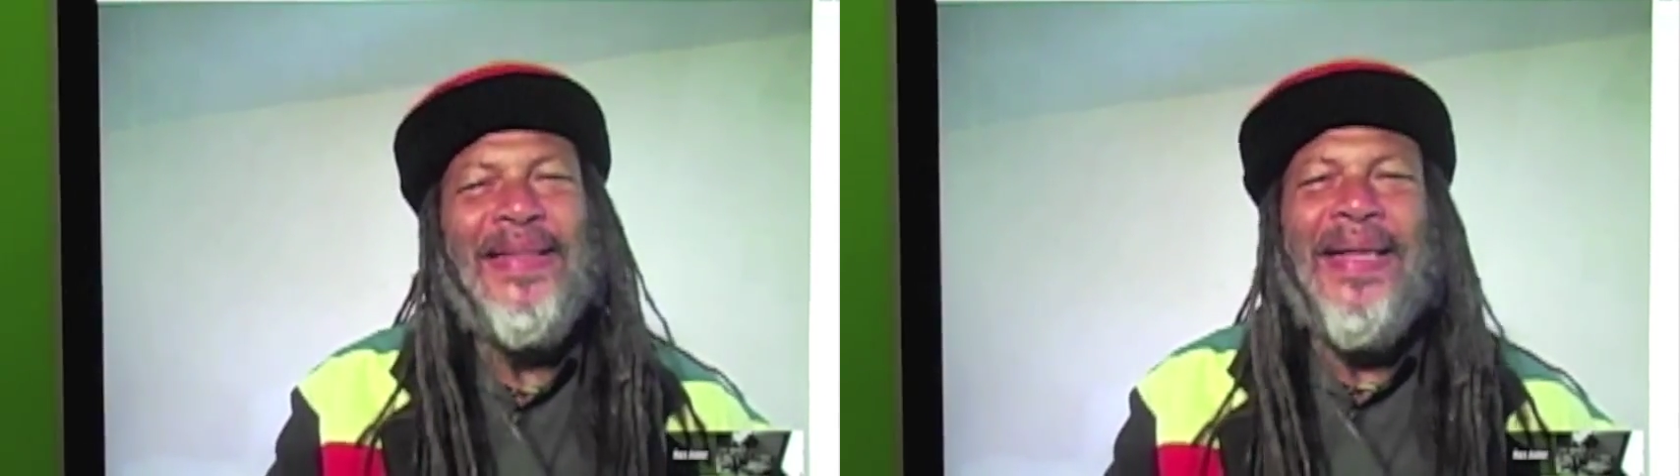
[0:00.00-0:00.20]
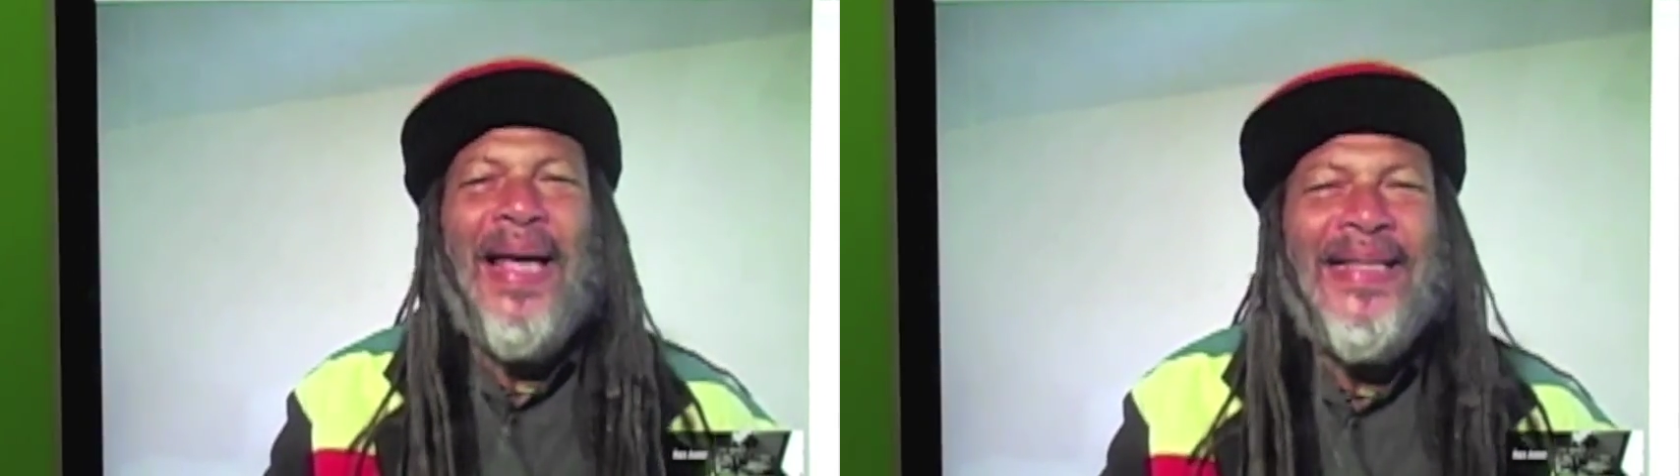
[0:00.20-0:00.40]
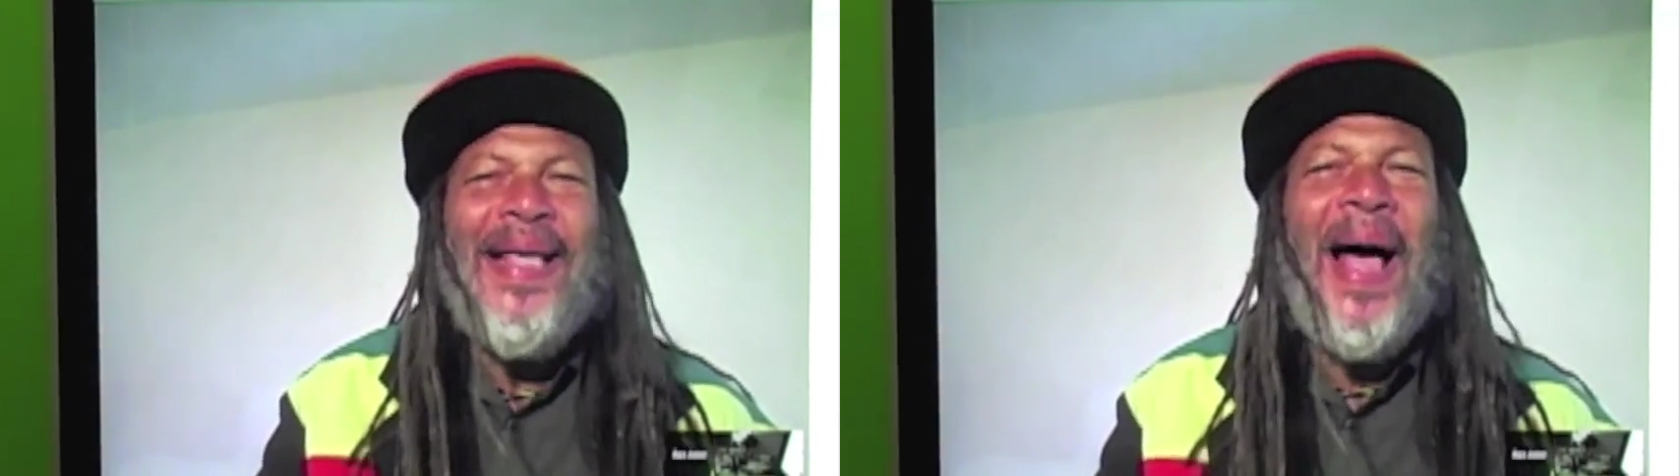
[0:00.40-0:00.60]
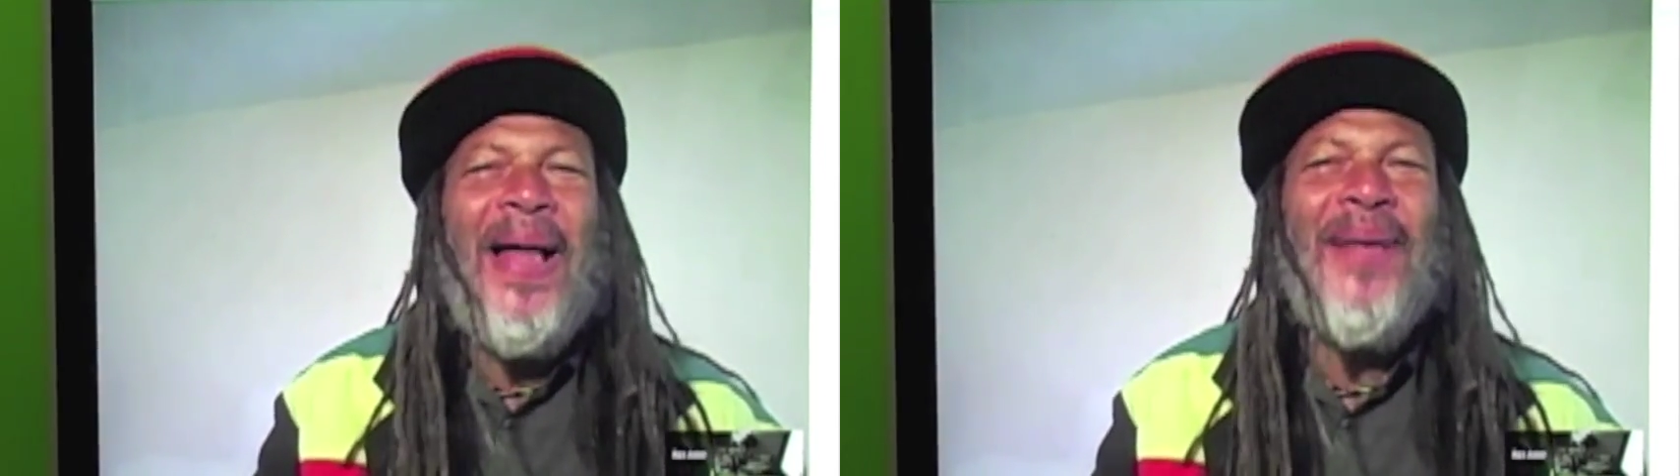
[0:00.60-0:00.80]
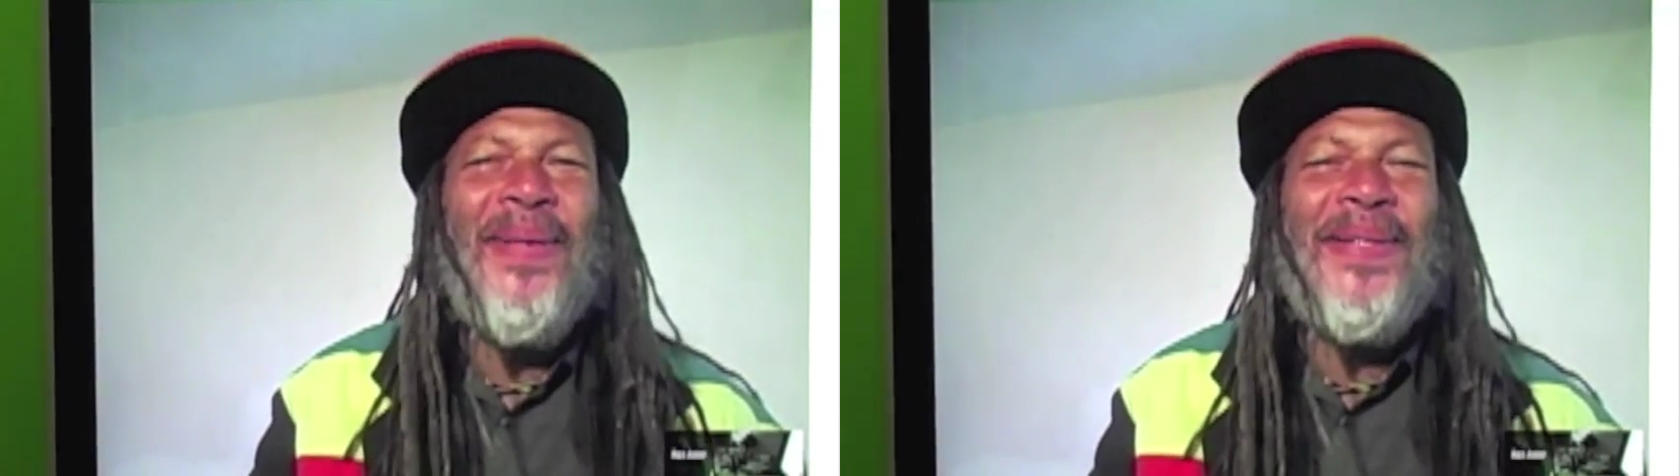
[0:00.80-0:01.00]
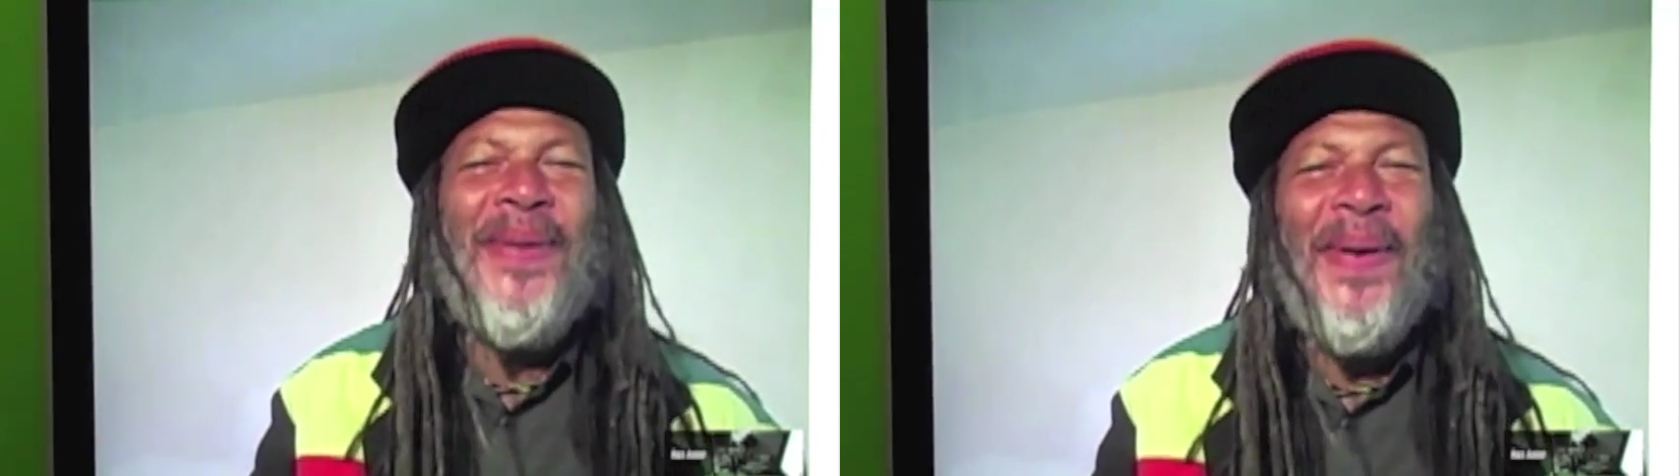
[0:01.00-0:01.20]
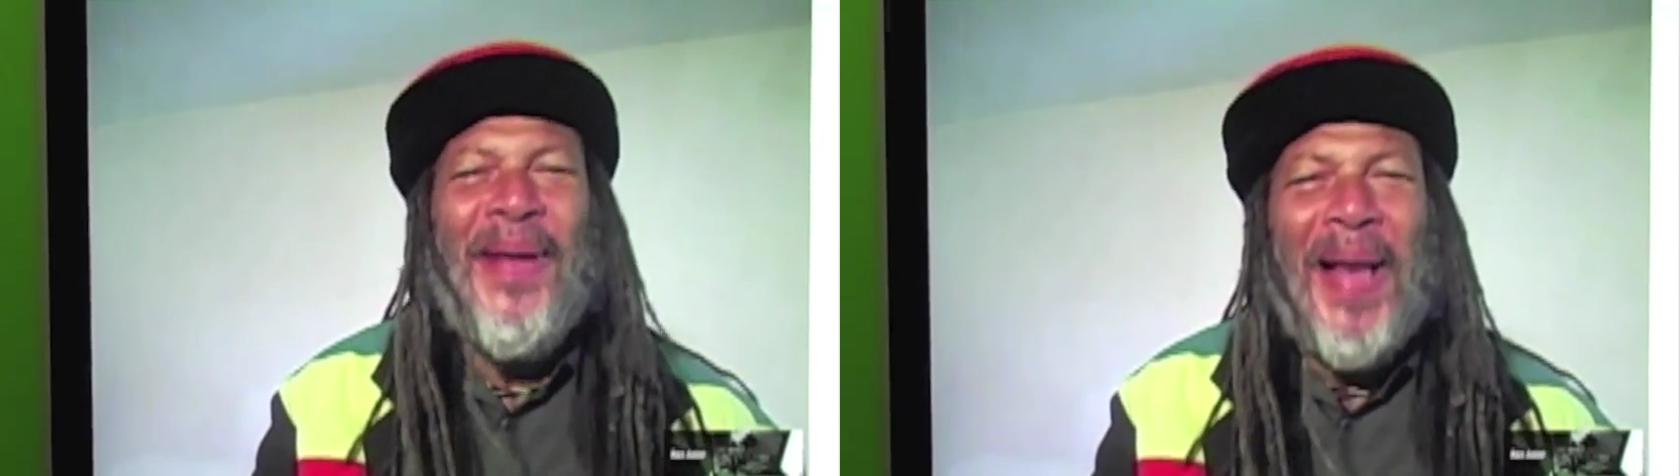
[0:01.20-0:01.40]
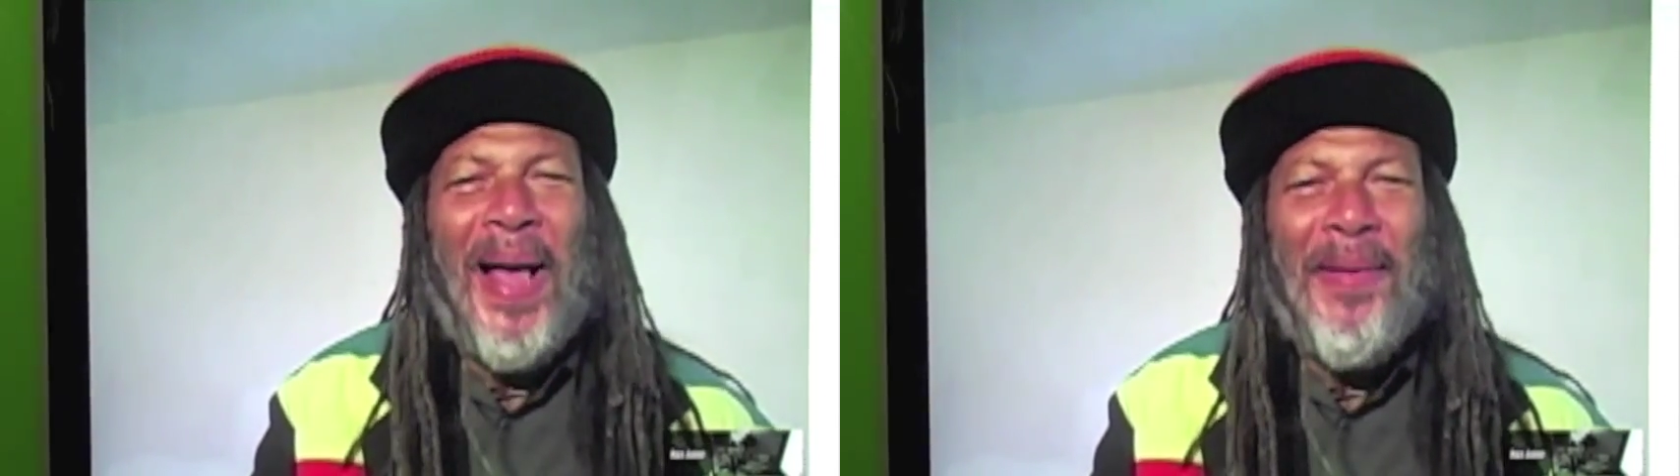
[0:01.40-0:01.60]
Jahsun, what's
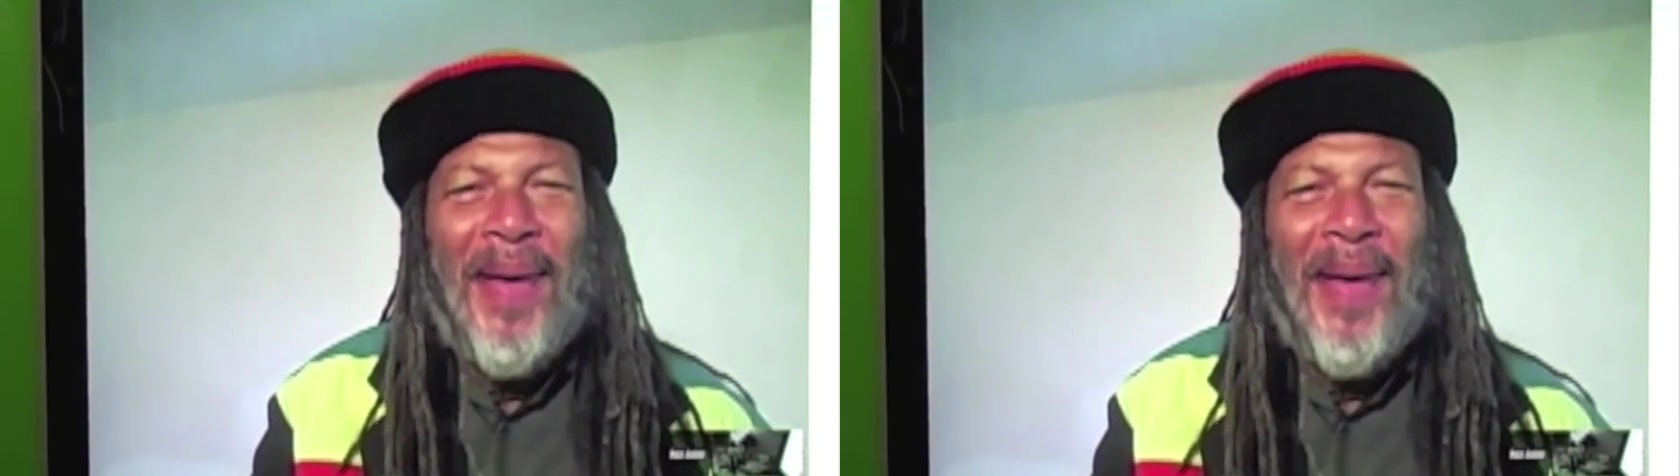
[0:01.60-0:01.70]
going on?